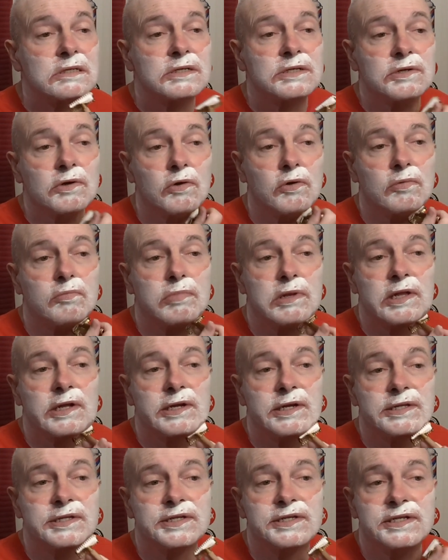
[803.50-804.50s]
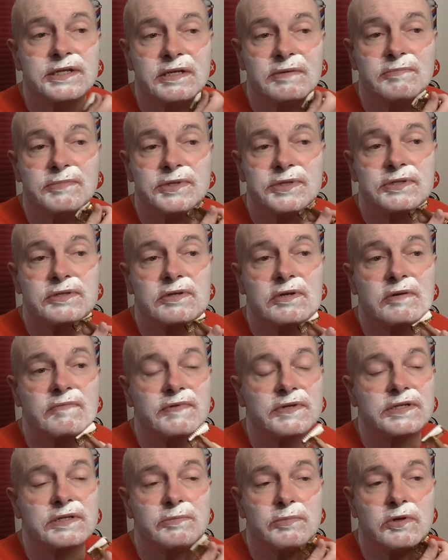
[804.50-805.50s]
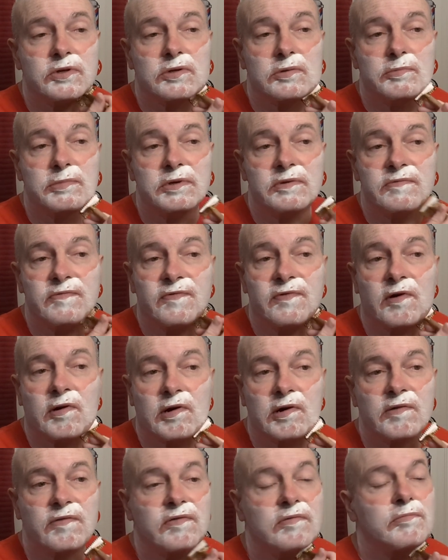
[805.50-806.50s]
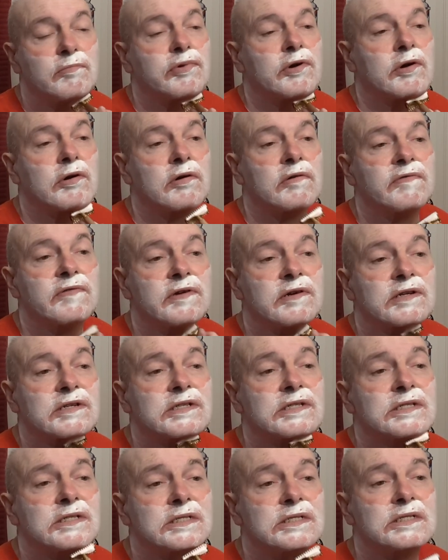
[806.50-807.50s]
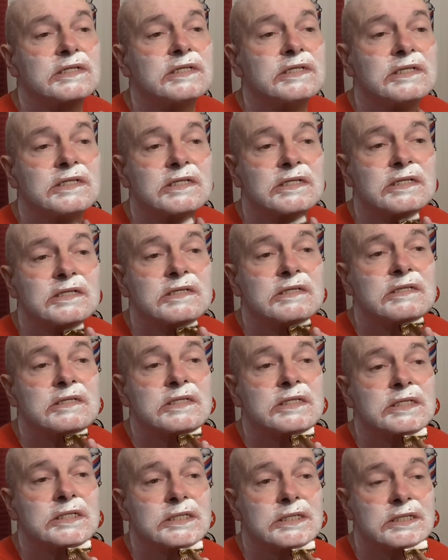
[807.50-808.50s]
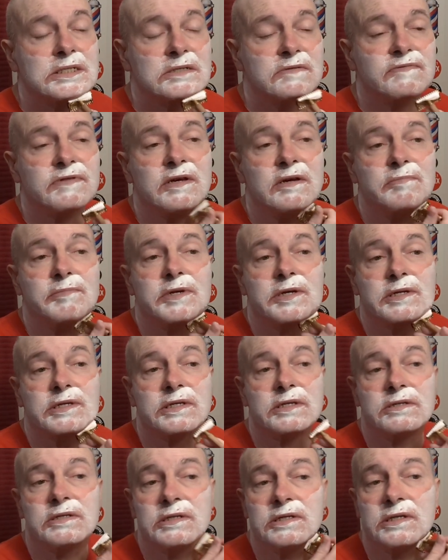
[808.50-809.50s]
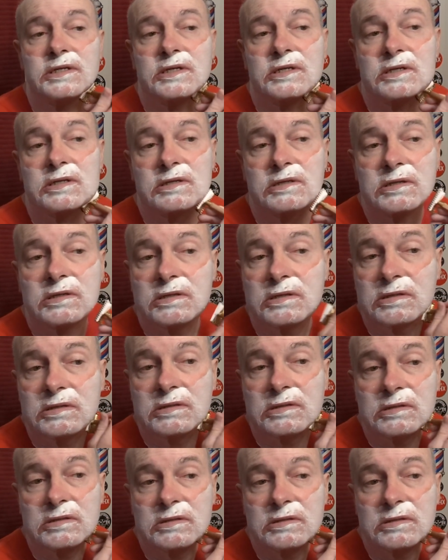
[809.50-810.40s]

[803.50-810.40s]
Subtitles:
This old blade seems serviceable, but far from perfect, if that makes any sense.